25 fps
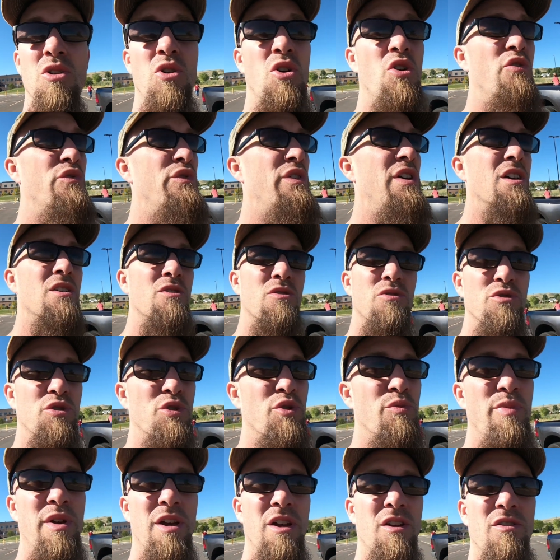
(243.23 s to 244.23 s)
all vehicles
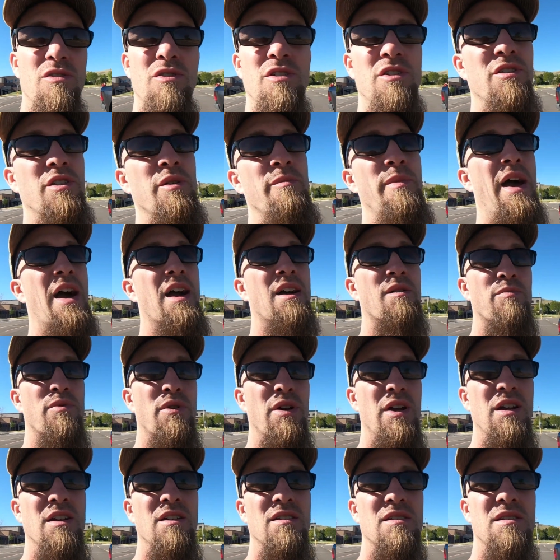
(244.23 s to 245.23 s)
are bigger than the back
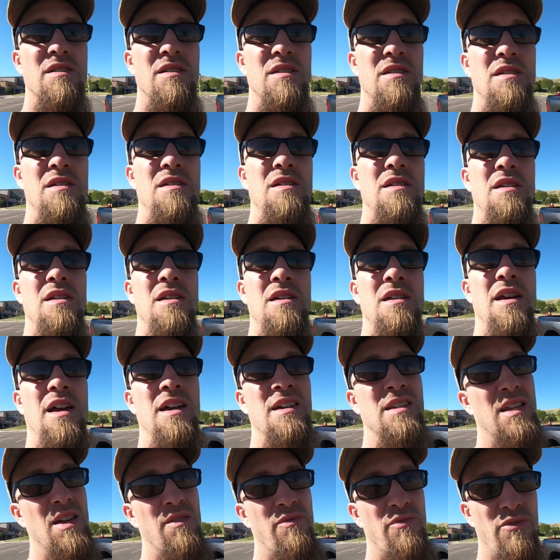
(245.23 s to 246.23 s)
brakes,
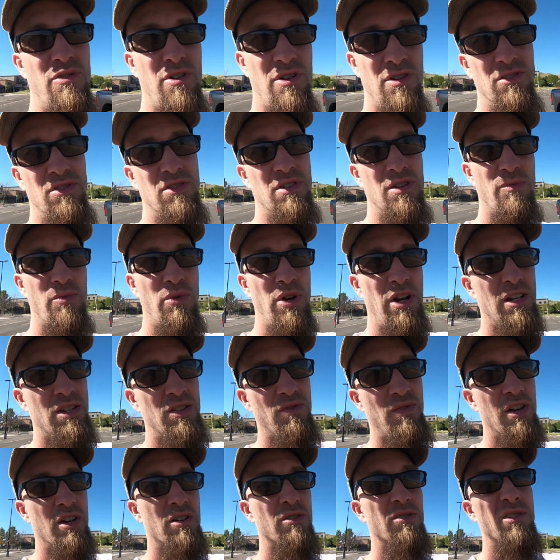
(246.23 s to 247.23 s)
except for on some race
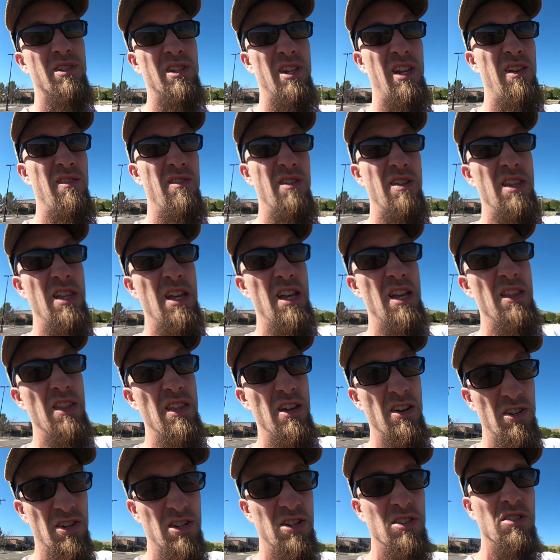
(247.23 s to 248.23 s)
vehicles, and even then
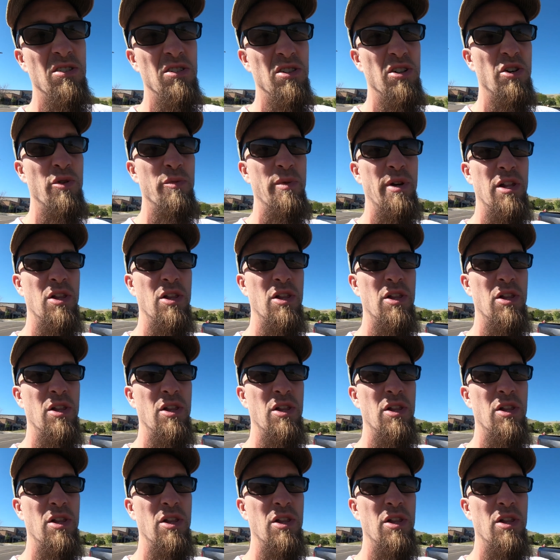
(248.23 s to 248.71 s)
they're still a little bit